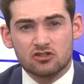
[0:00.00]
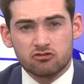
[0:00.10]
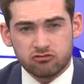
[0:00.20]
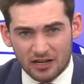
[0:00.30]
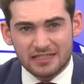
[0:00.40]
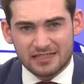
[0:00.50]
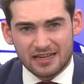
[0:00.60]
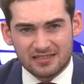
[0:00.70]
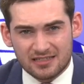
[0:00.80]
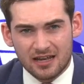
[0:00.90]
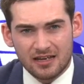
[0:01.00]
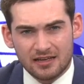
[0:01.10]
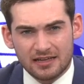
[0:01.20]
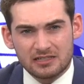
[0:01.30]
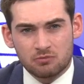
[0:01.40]
crisis
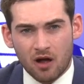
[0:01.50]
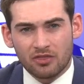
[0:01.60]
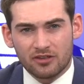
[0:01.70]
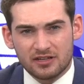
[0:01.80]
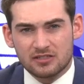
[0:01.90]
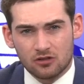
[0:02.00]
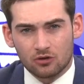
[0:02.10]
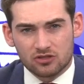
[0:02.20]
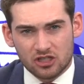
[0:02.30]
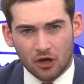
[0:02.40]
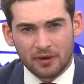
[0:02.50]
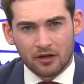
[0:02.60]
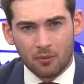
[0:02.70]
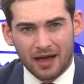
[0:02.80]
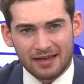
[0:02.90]
is one that is not going
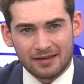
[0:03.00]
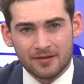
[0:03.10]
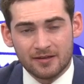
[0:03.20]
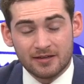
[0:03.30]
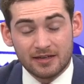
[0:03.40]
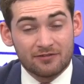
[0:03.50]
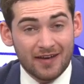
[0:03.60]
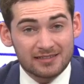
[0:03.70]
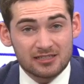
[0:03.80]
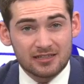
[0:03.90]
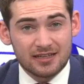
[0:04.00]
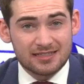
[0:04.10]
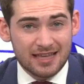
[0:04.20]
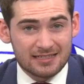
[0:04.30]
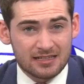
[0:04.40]
away. In fact,
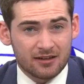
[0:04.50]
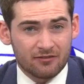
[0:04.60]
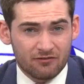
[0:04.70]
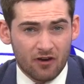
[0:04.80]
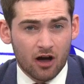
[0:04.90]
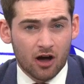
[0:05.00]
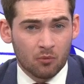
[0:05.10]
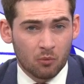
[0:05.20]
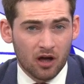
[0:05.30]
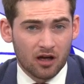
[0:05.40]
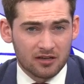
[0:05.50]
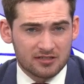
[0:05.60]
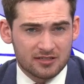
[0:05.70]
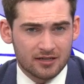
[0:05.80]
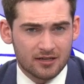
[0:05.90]
it's getting far
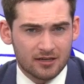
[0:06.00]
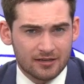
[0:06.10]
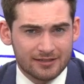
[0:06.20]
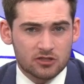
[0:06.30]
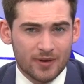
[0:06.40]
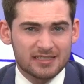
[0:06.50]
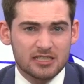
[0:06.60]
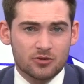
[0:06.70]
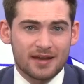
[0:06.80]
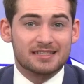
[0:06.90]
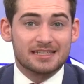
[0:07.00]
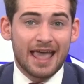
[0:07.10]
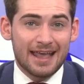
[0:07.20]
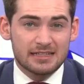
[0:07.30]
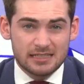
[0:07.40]
worse. In twenty twenty,
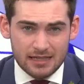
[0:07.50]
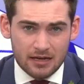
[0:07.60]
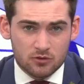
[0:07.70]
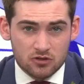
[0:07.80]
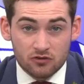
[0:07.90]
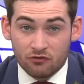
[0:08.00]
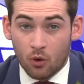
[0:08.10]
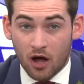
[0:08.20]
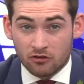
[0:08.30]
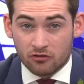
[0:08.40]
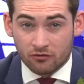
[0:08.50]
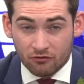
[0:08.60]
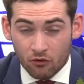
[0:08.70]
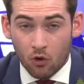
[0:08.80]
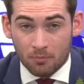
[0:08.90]
eight thousand four hundred
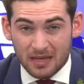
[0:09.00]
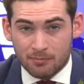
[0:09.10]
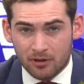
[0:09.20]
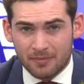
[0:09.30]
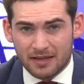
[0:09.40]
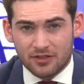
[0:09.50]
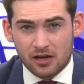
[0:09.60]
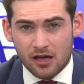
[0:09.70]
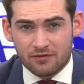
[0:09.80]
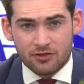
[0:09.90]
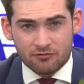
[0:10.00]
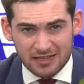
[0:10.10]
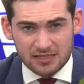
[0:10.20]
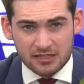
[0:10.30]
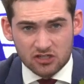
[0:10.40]
four people made the
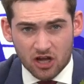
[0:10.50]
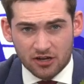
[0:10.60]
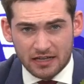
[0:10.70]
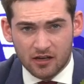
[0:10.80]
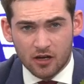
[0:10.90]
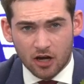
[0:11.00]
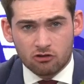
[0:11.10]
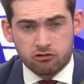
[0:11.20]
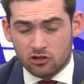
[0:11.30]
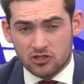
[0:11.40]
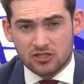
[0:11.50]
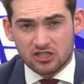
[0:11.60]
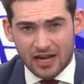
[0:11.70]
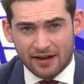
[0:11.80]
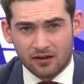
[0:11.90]
life-threatening journey across the
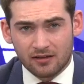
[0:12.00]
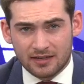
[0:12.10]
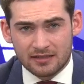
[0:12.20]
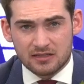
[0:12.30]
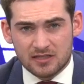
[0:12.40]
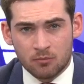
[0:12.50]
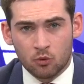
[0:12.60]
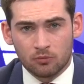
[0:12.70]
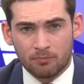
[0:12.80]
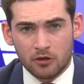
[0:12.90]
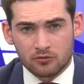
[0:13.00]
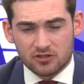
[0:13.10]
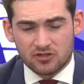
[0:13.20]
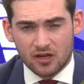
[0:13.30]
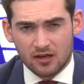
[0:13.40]
Channel in small
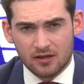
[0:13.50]
boats.